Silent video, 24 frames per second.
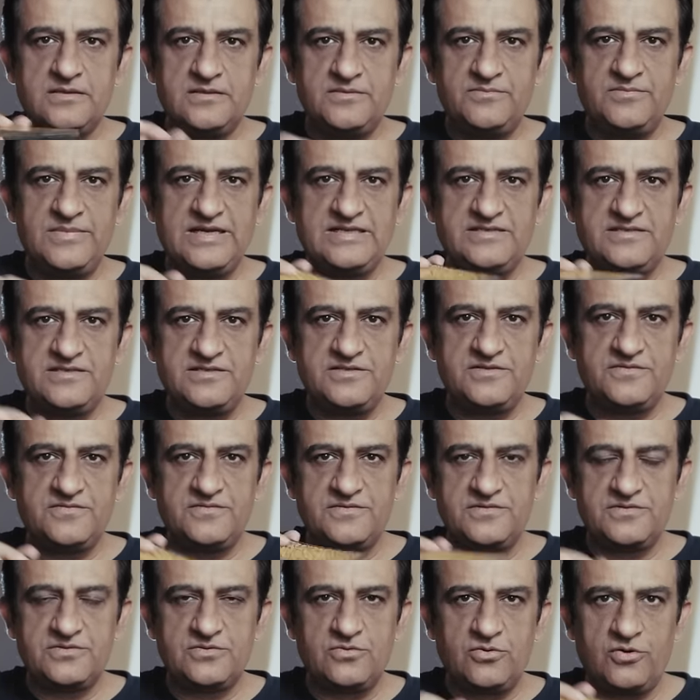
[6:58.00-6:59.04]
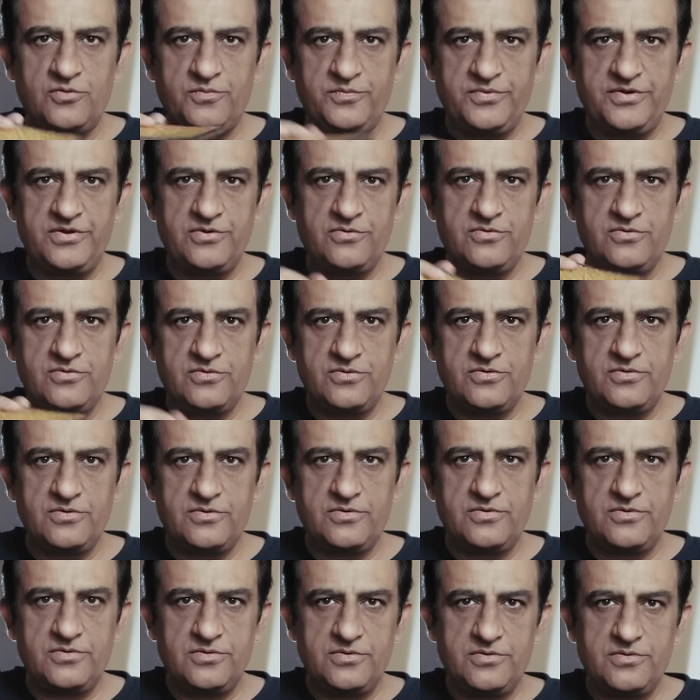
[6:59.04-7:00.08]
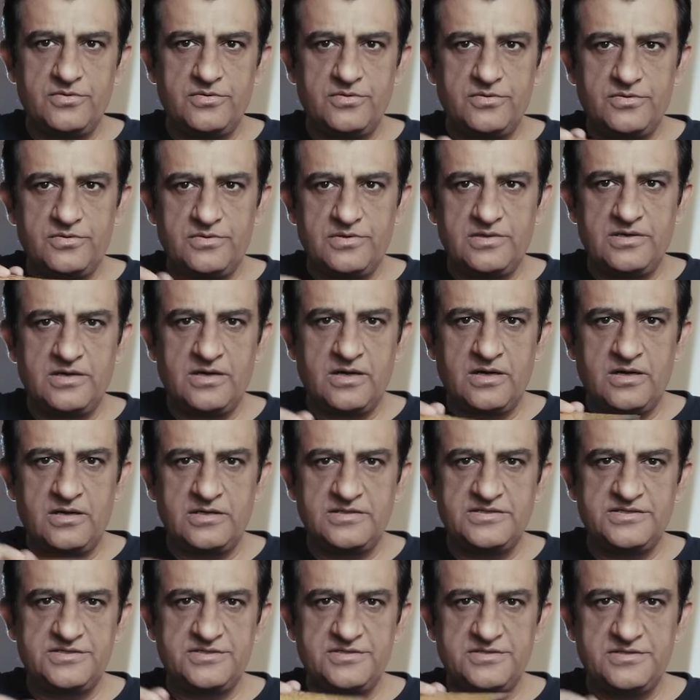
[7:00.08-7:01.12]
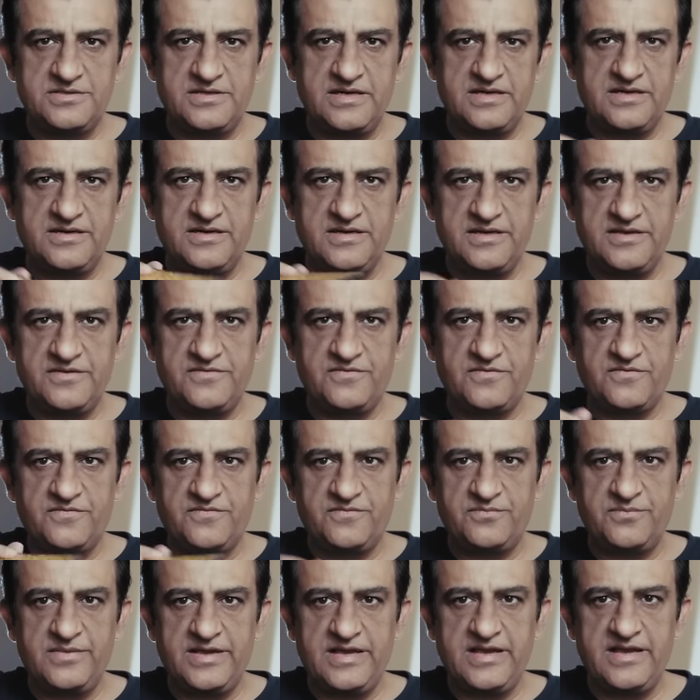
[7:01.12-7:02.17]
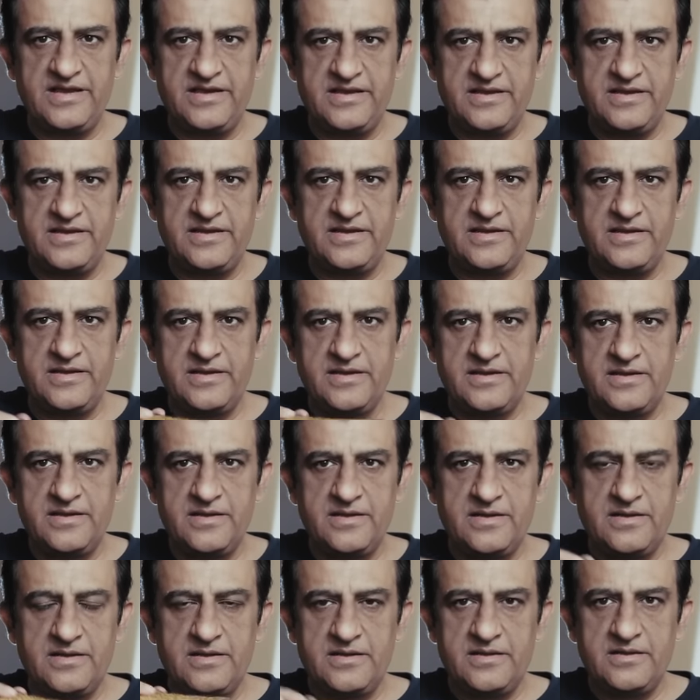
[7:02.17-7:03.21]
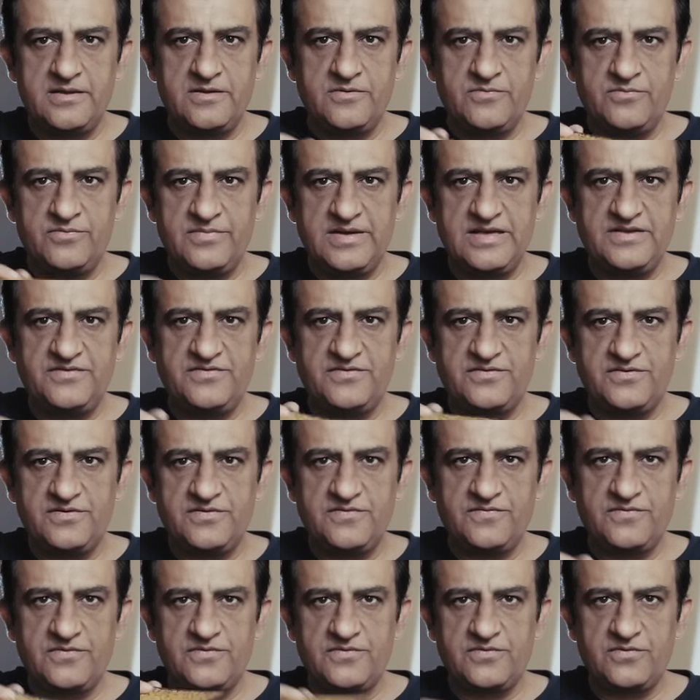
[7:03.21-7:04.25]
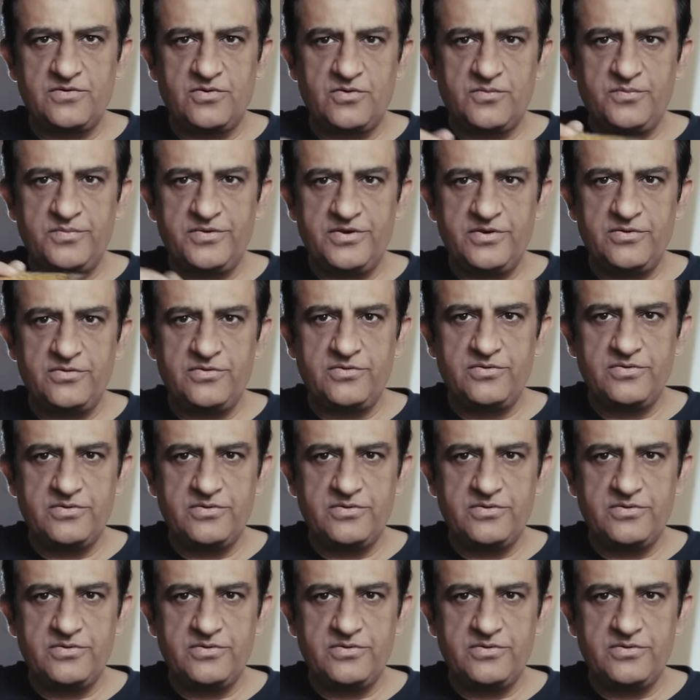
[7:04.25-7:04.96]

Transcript: Messages for Scorpio, last 10 days of May. Messages for Scorpio,